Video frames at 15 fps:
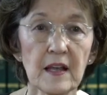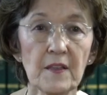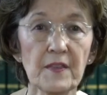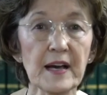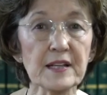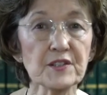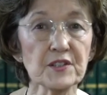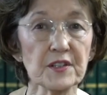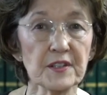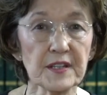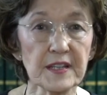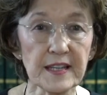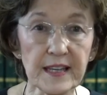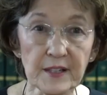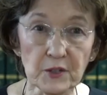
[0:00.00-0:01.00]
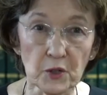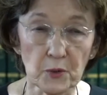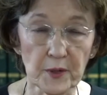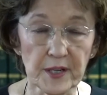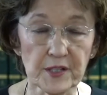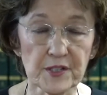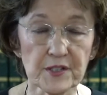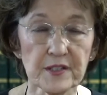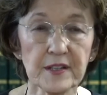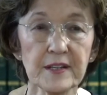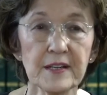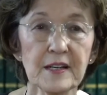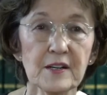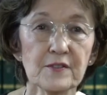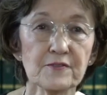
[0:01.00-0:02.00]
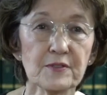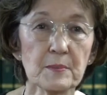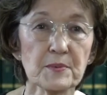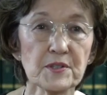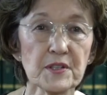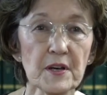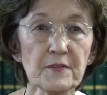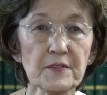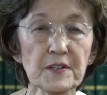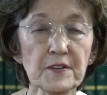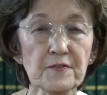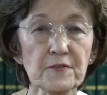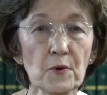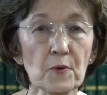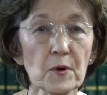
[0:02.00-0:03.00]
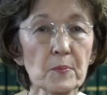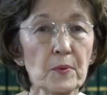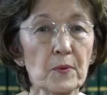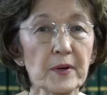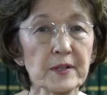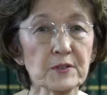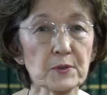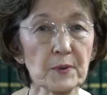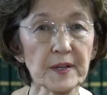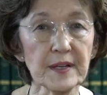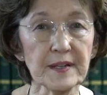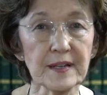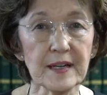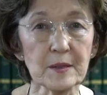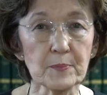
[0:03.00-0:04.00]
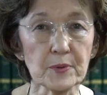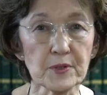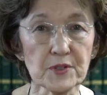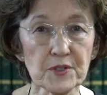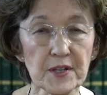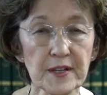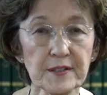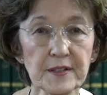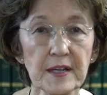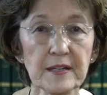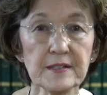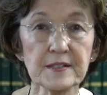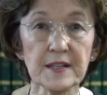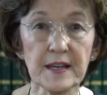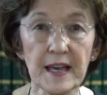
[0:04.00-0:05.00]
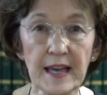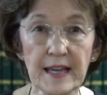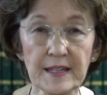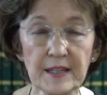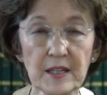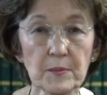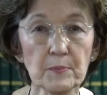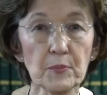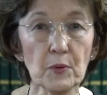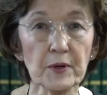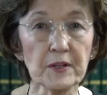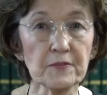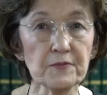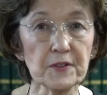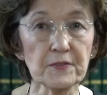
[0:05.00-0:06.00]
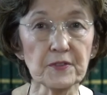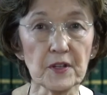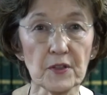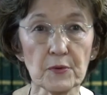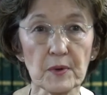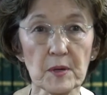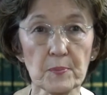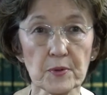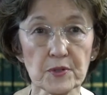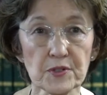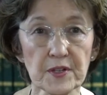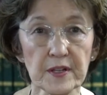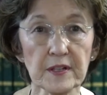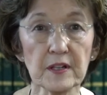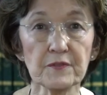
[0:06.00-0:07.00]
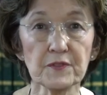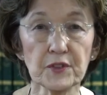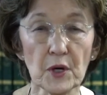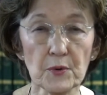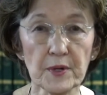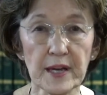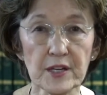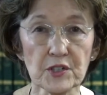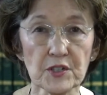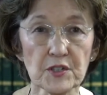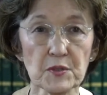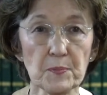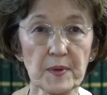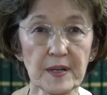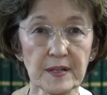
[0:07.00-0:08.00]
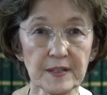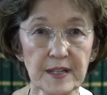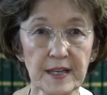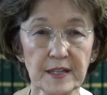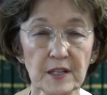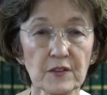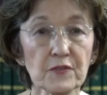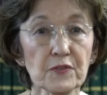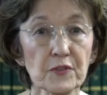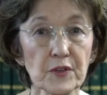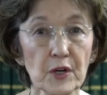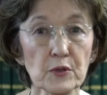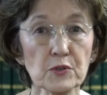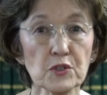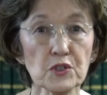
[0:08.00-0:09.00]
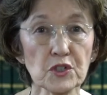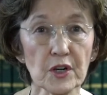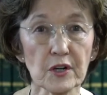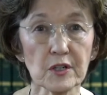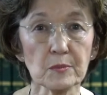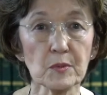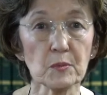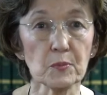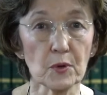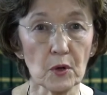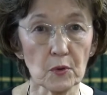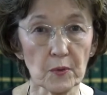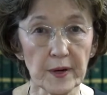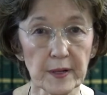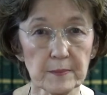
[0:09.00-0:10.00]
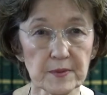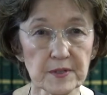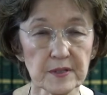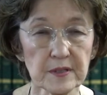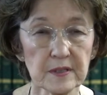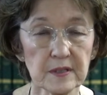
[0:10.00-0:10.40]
That's an increase from 74.29% to 80.53% of donations being netted for those charitable programs.